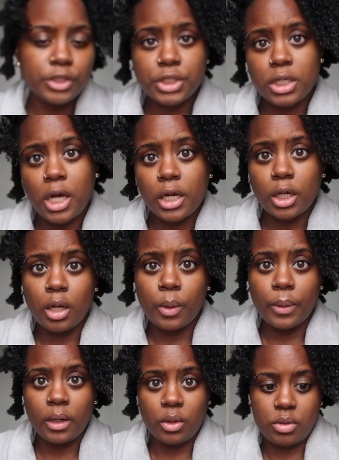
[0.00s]
She got it
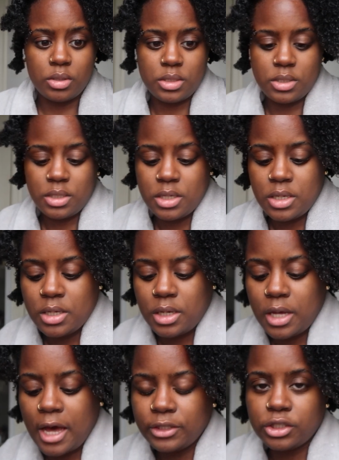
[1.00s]
going on.
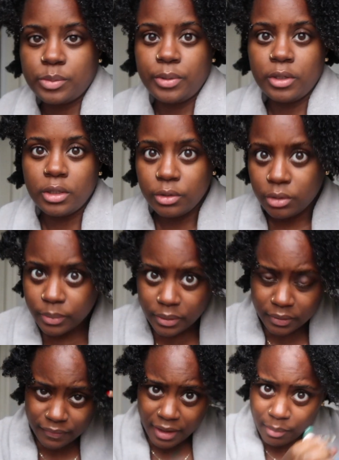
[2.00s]
I just put a little
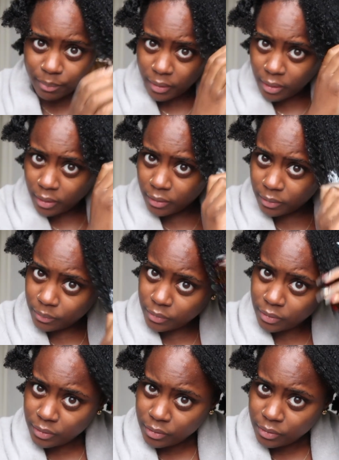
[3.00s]
bit of that balm